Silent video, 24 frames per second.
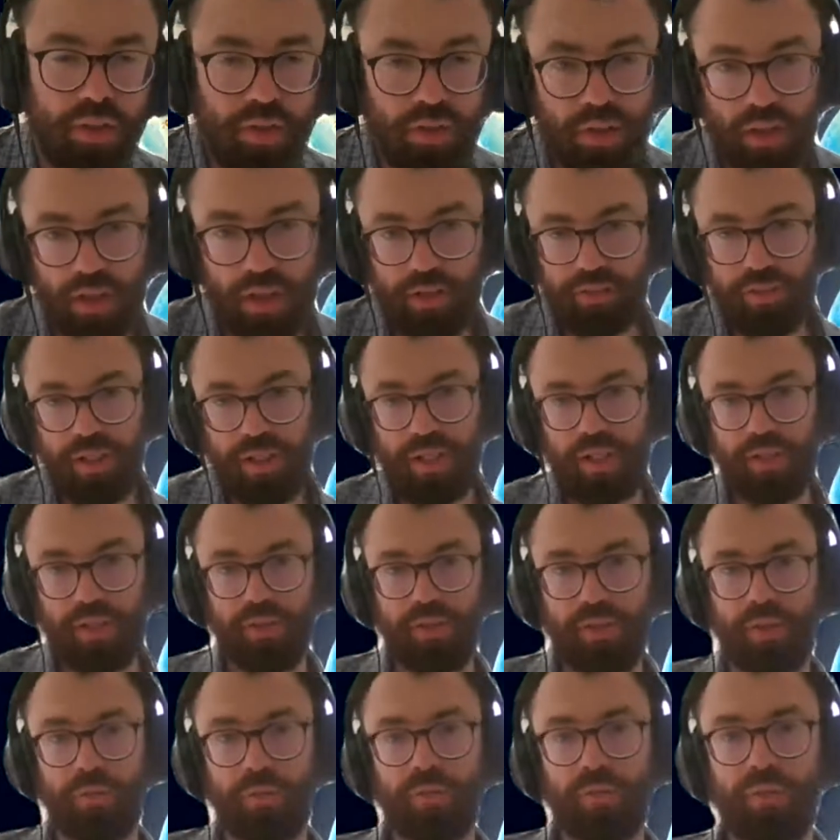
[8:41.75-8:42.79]
The last
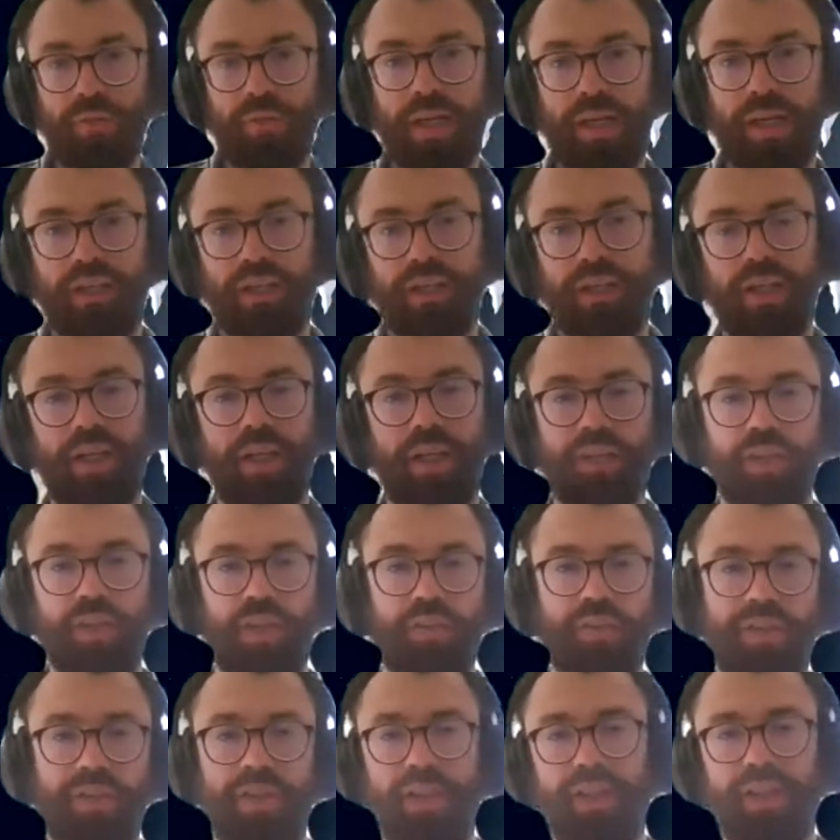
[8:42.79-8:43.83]
hackathon we ran,
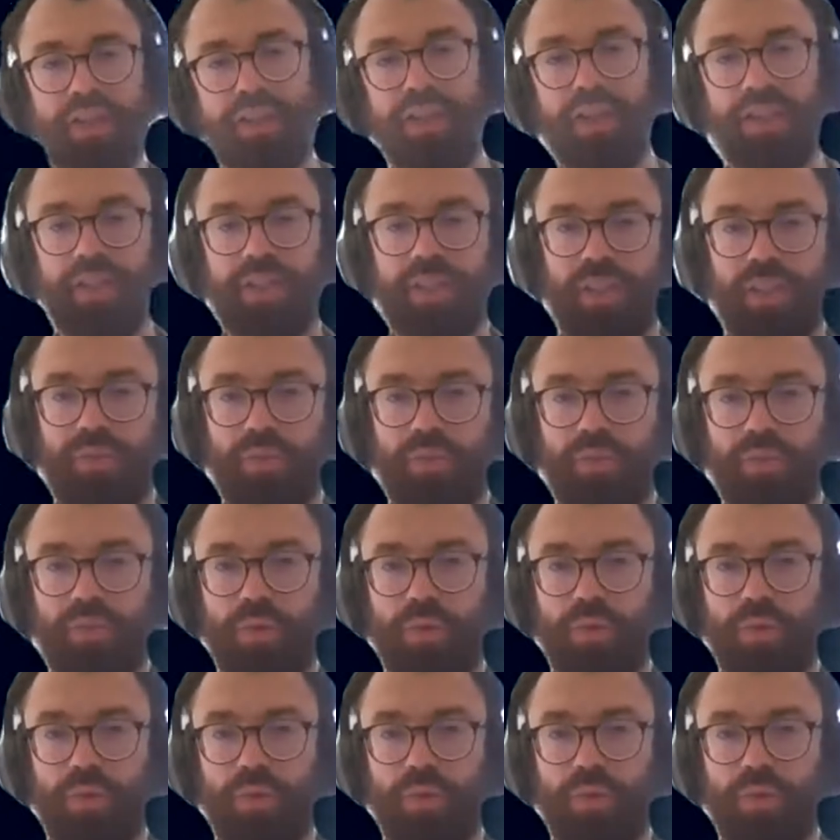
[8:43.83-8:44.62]
COVID-19 themed one,